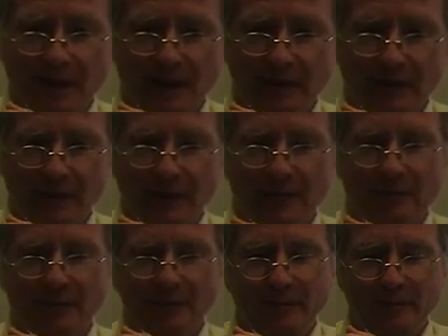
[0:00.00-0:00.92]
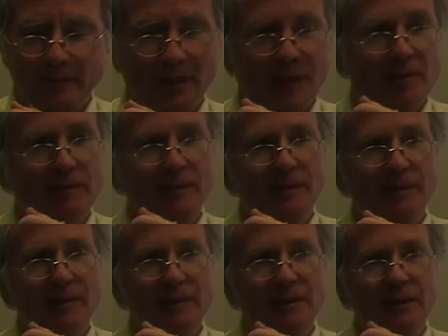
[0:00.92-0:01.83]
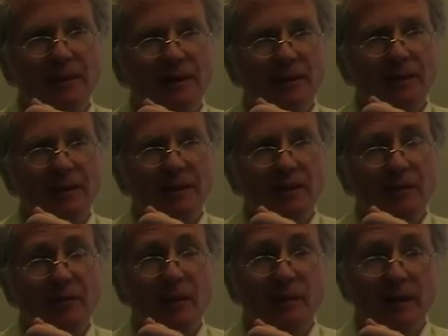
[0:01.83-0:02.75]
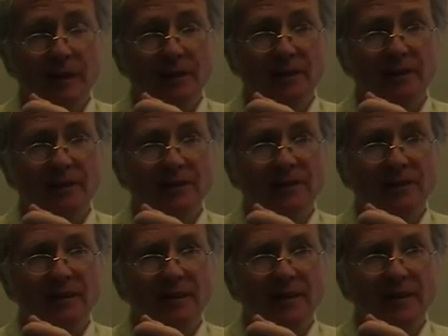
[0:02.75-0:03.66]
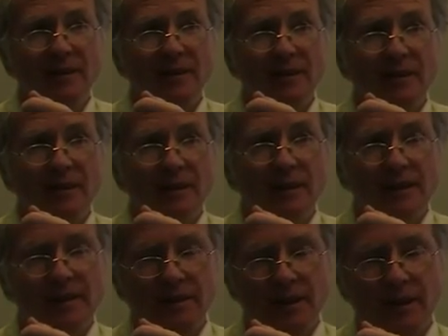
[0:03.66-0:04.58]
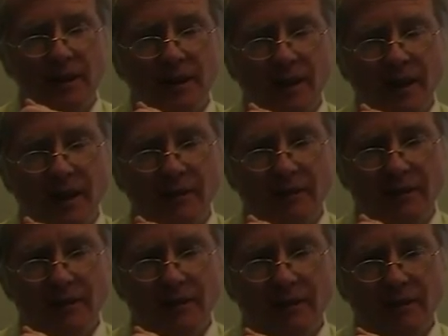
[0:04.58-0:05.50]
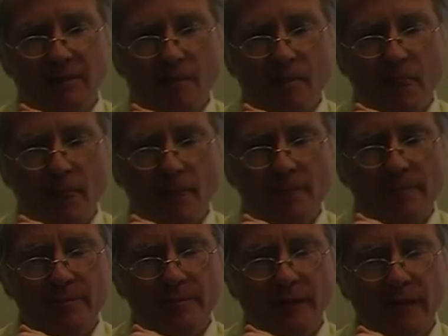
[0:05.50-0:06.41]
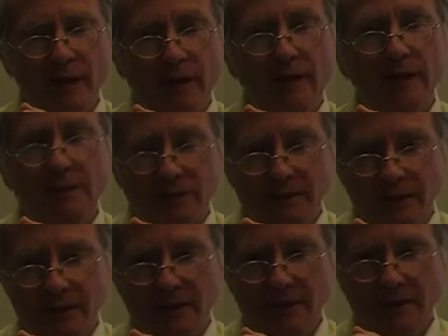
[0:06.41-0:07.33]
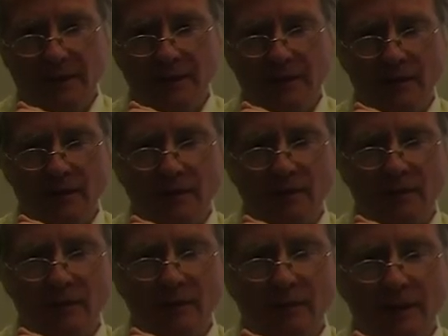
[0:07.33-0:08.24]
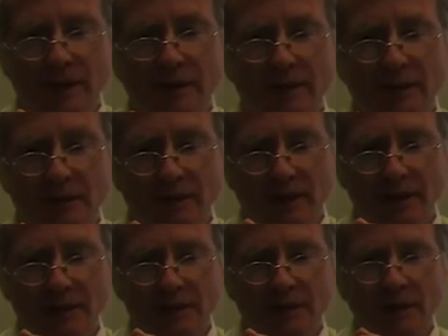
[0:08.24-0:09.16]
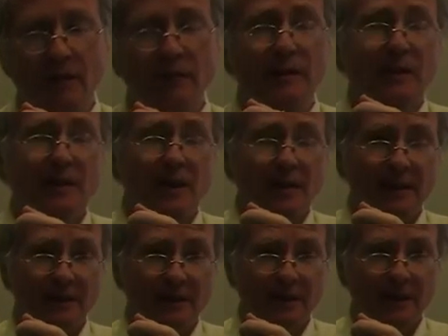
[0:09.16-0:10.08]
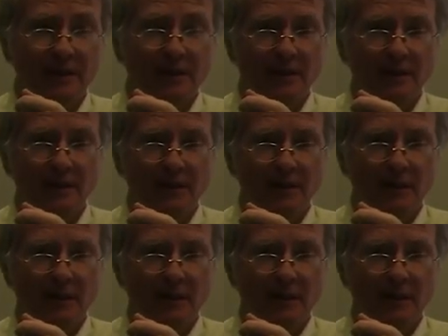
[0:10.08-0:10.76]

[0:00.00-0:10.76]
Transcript: in another chapter is reproduction. Let's say I have a history for many generations of a genetic disease.